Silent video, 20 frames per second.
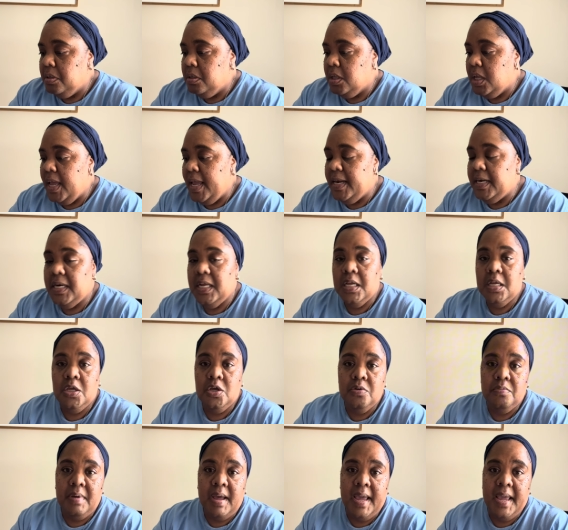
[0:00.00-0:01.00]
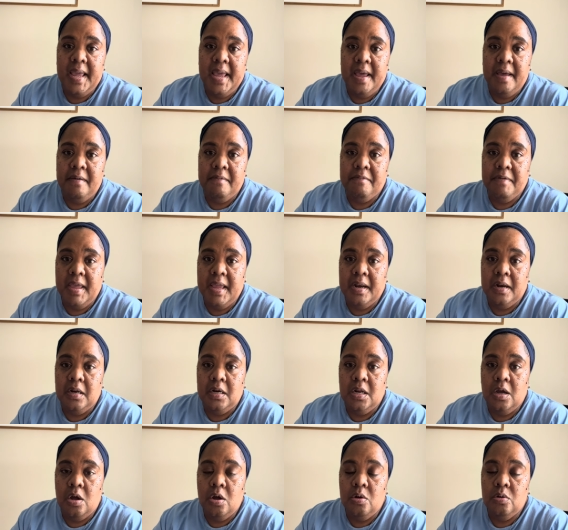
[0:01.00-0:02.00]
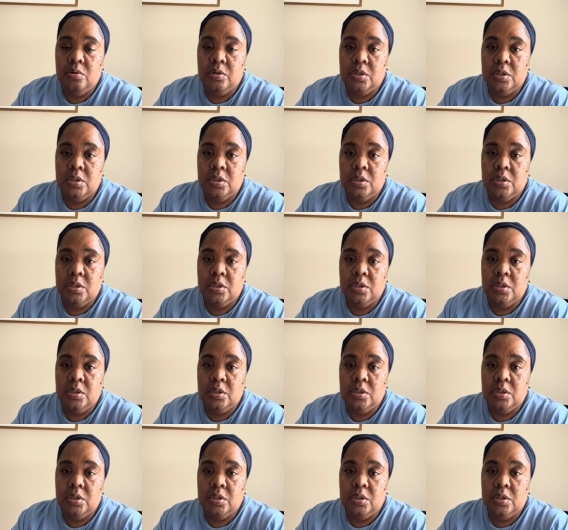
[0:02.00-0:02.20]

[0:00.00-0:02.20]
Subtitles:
And then you might have an adult,